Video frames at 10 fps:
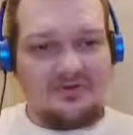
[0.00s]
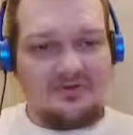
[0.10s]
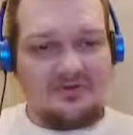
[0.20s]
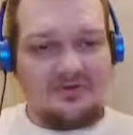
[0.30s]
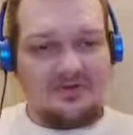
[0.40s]

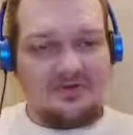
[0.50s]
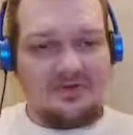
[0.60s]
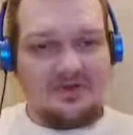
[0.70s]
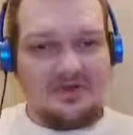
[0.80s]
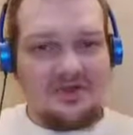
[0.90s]

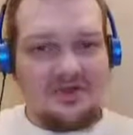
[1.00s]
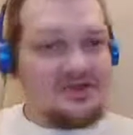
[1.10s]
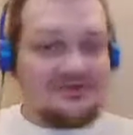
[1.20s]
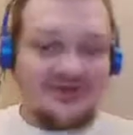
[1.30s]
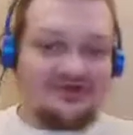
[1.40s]

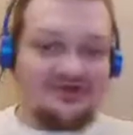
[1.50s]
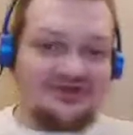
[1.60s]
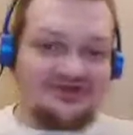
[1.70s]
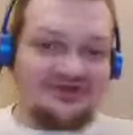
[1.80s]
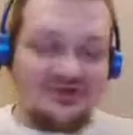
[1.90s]

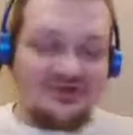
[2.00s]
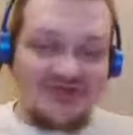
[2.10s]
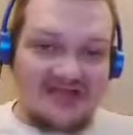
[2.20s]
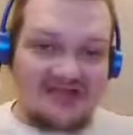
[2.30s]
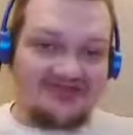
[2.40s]

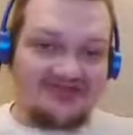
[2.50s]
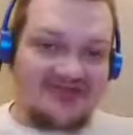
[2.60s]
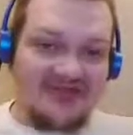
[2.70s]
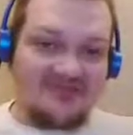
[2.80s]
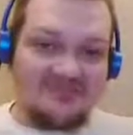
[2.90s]

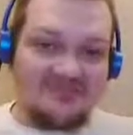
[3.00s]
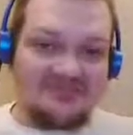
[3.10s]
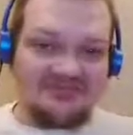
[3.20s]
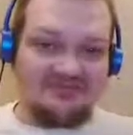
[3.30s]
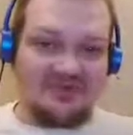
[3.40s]
[no speech]